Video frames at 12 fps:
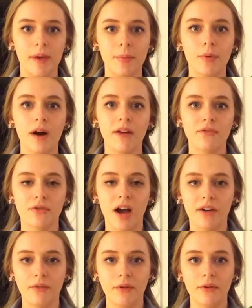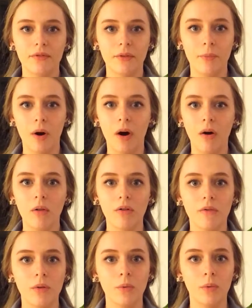people have traveled from all
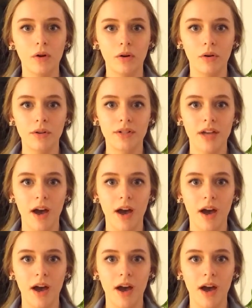over the world